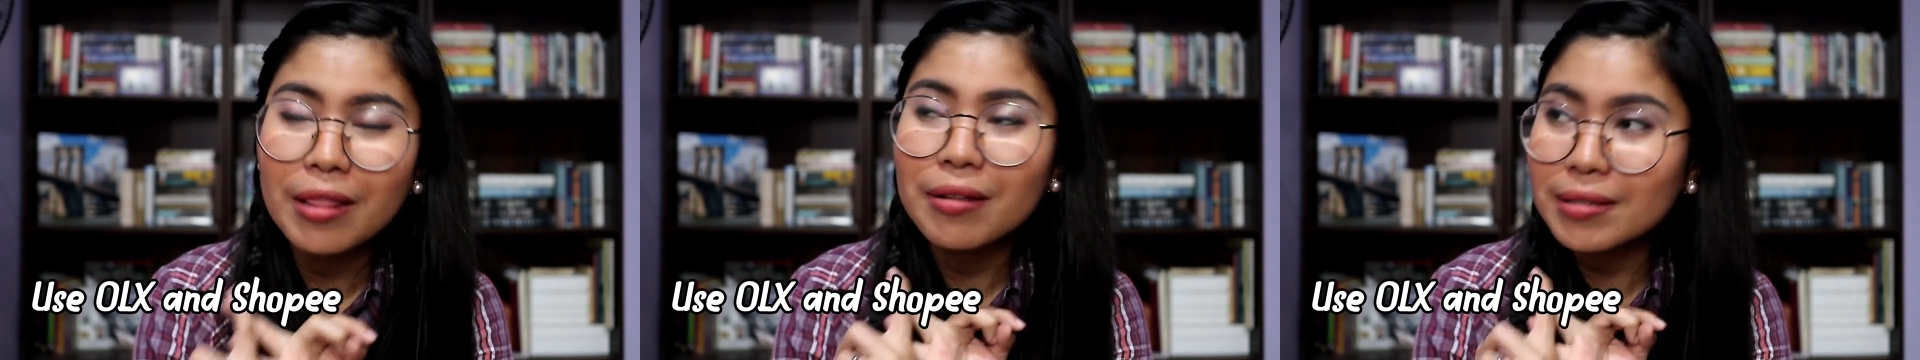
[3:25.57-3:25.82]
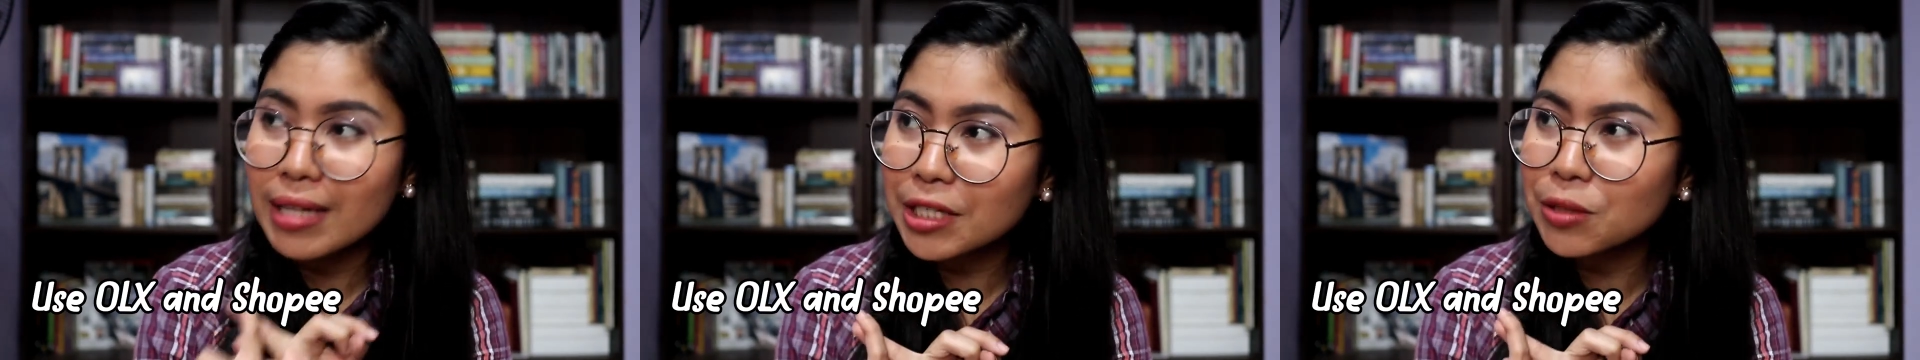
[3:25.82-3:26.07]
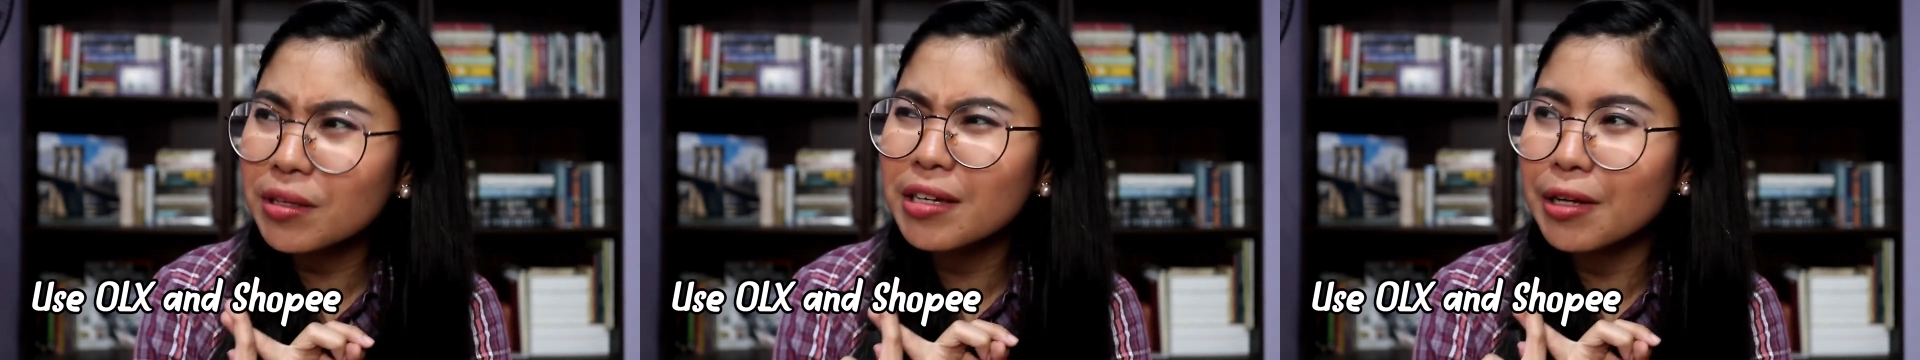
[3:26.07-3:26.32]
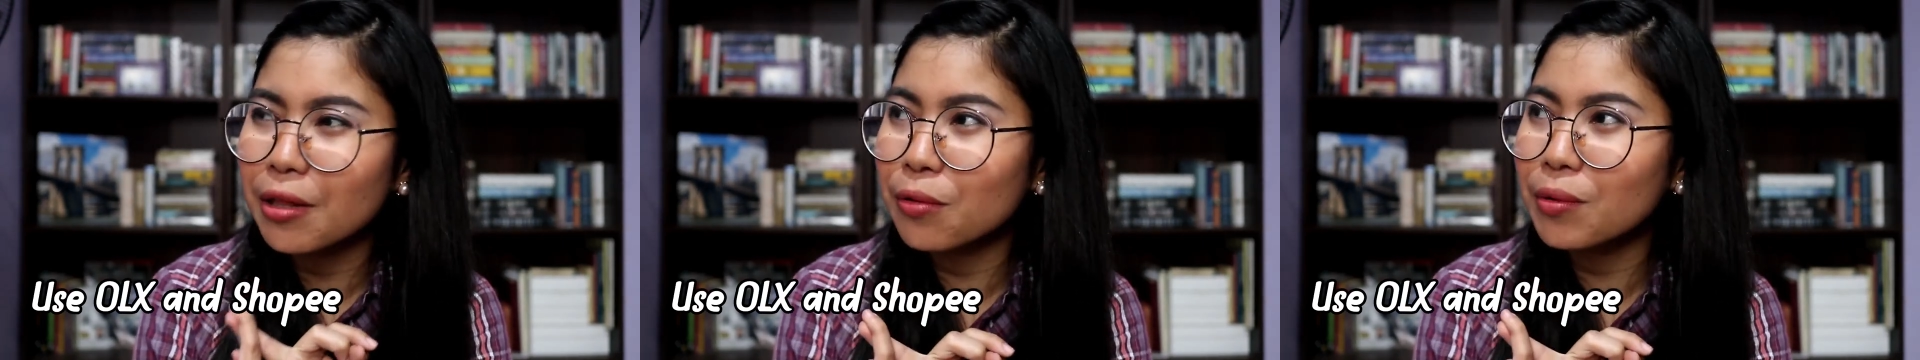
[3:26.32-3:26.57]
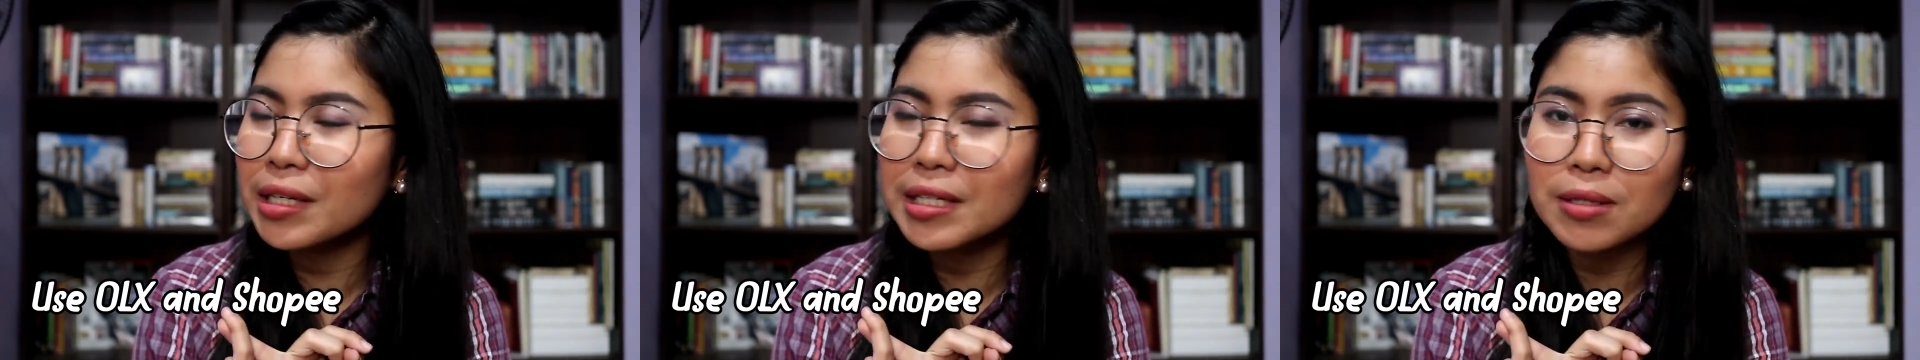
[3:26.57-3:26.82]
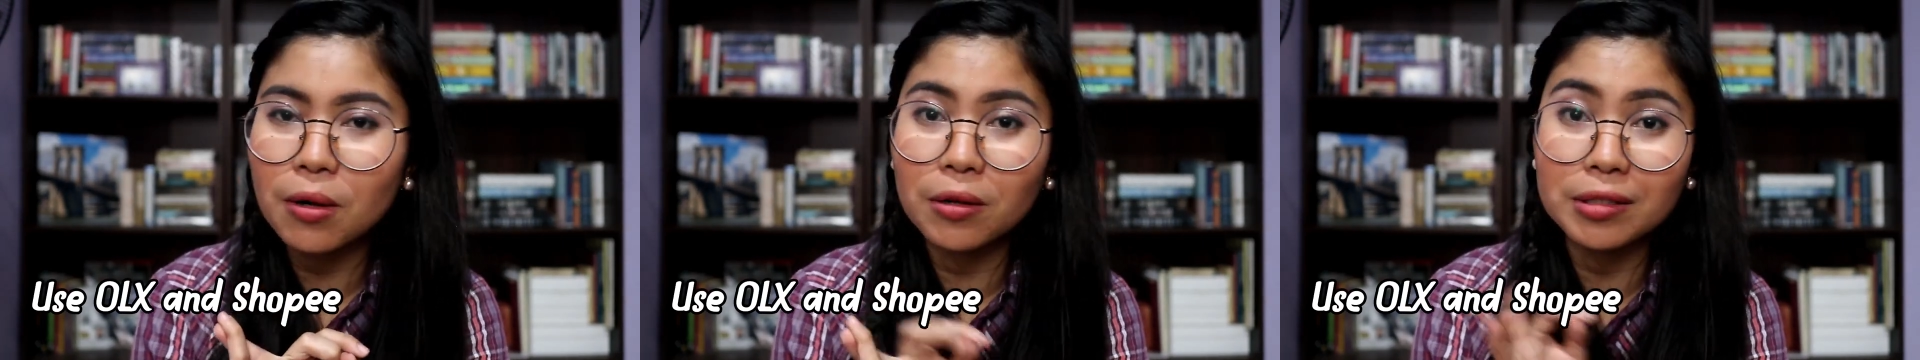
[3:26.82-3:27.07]
There's actually another one,
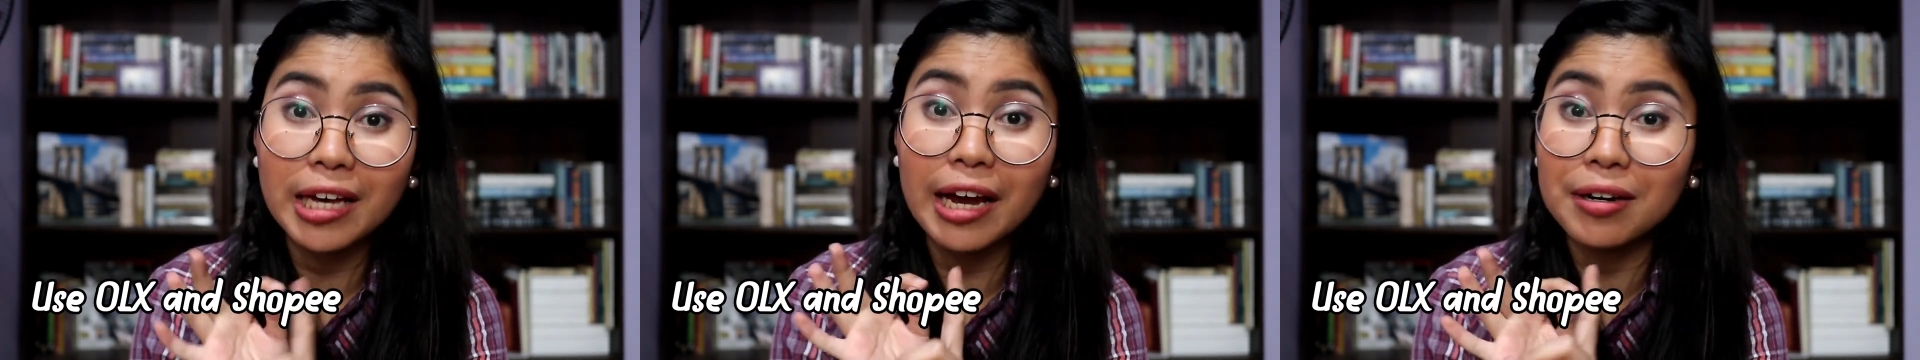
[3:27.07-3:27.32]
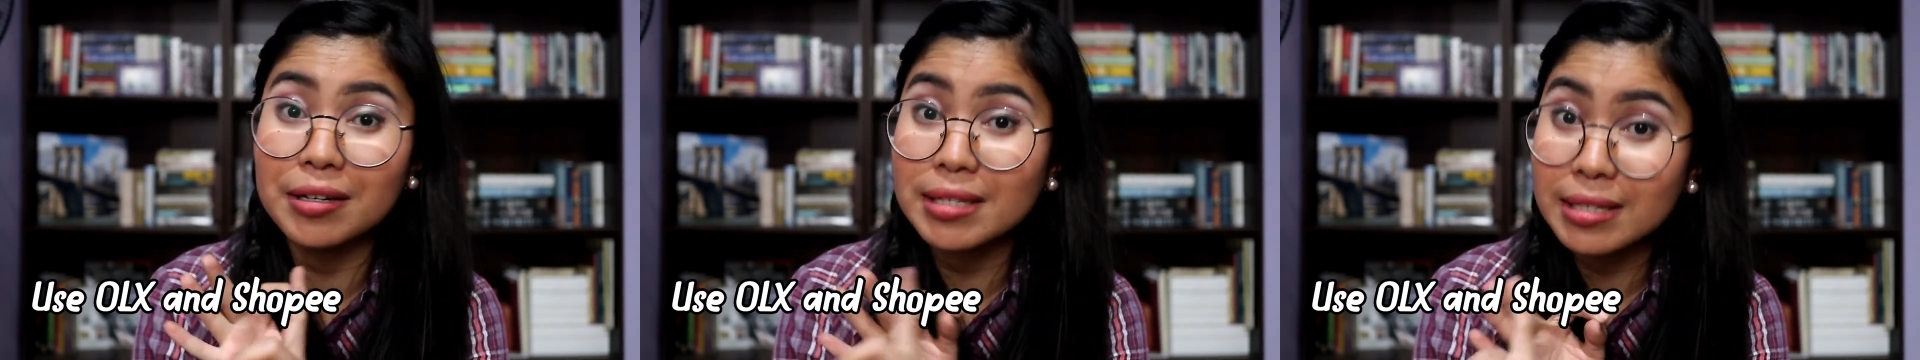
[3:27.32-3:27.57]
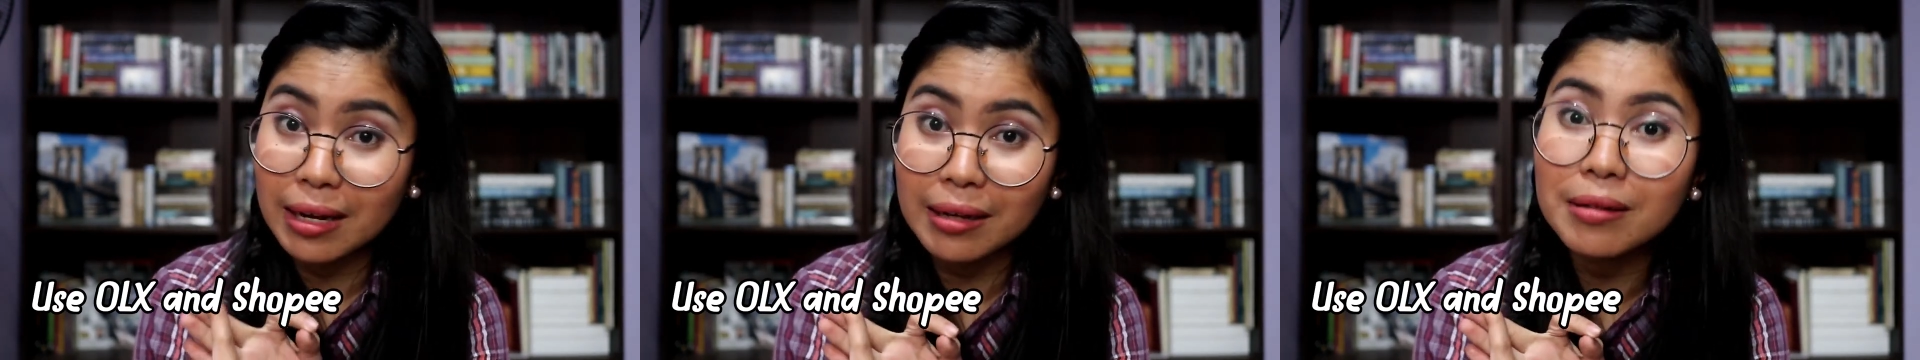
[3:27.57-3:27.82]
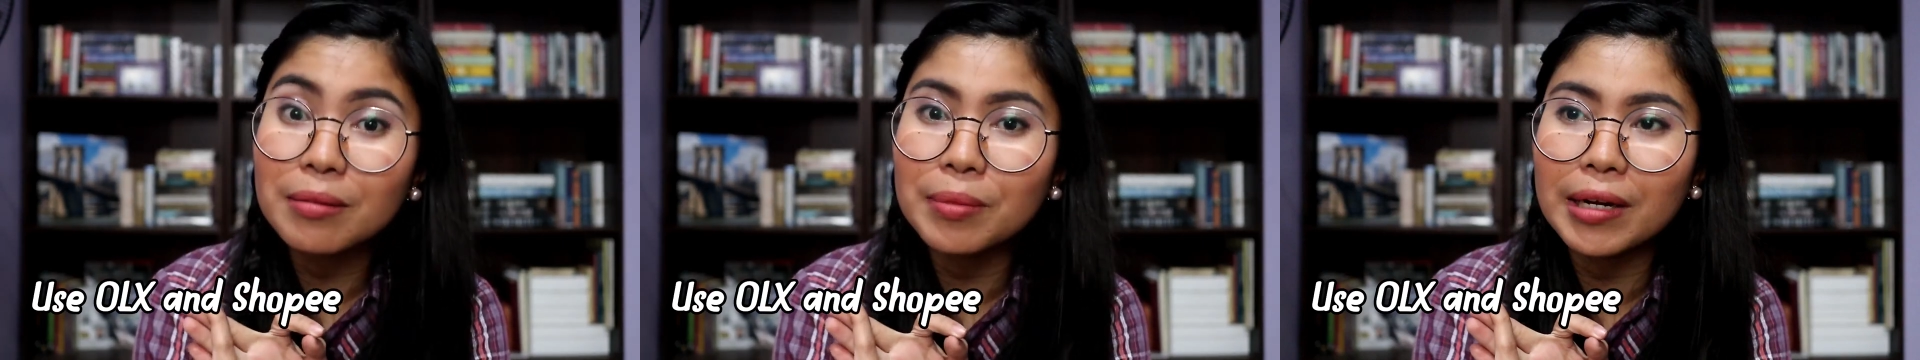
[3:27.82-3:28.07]
it's called Carousell,